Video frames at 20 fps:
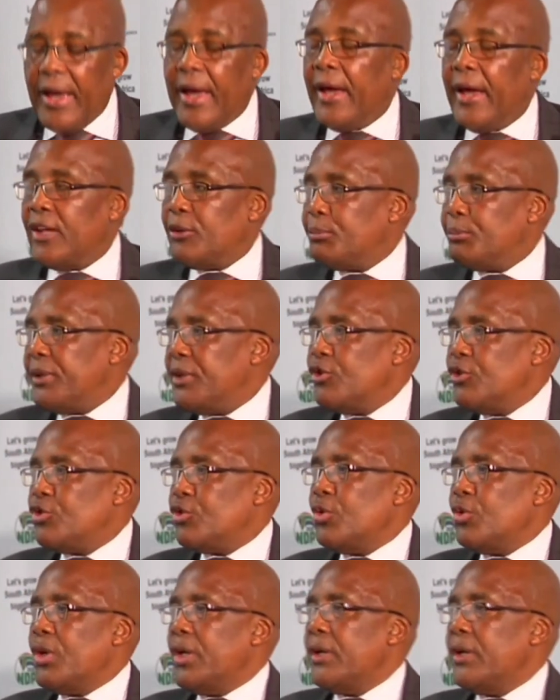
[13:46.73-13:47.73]
has been
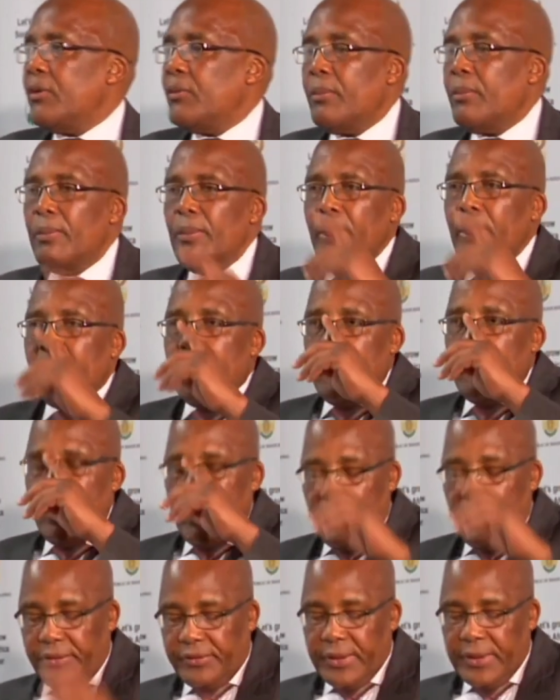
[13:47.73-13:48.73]
duly
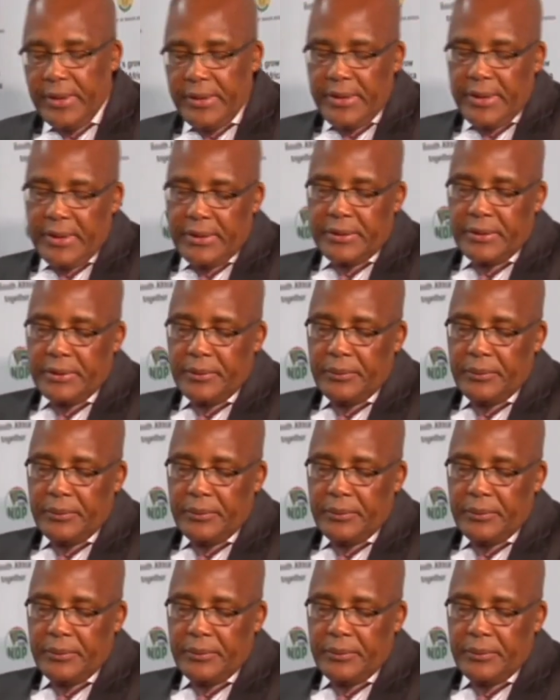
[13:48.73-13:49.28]
extended.